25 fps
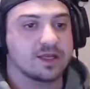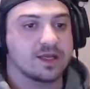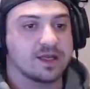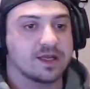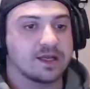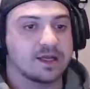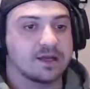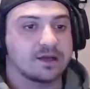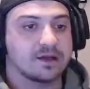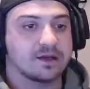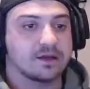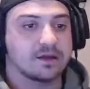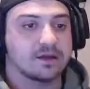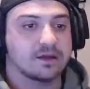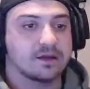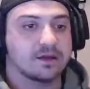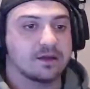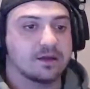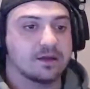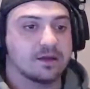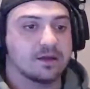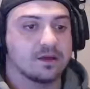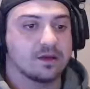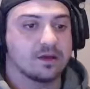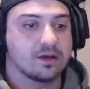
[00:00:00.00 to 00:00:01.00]
Yeah.
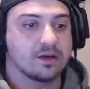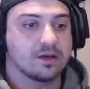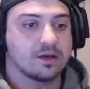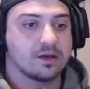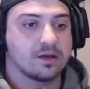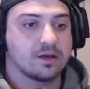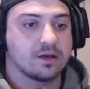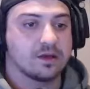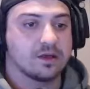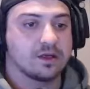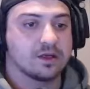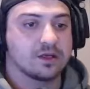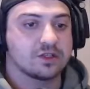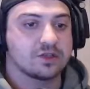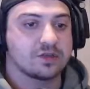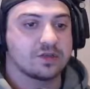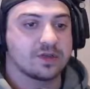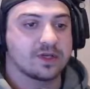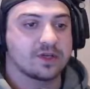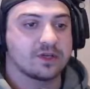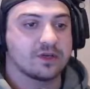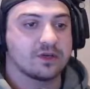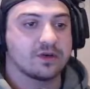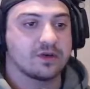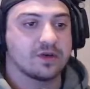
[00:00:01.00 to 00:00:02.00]
So we
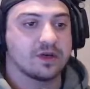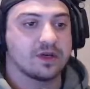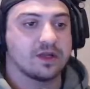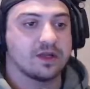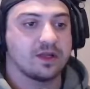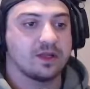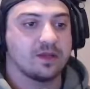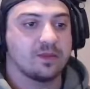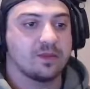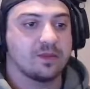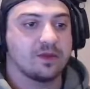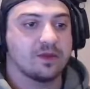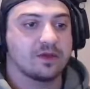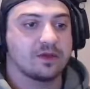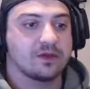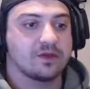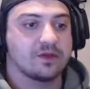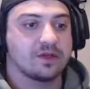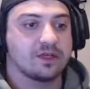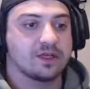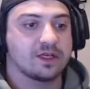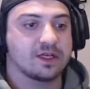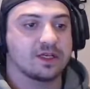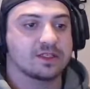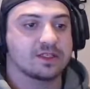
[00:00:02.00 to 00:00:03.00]
can do a little bit
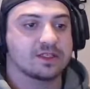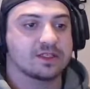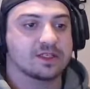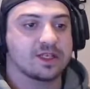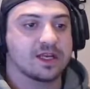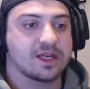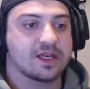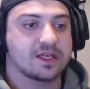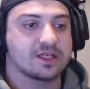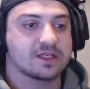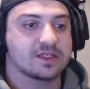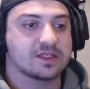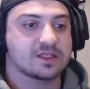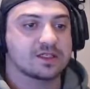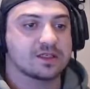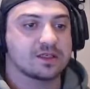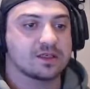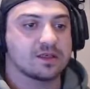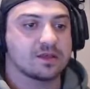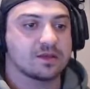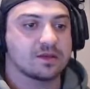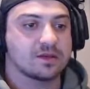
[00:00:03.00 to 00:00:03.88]
to the aesthetics.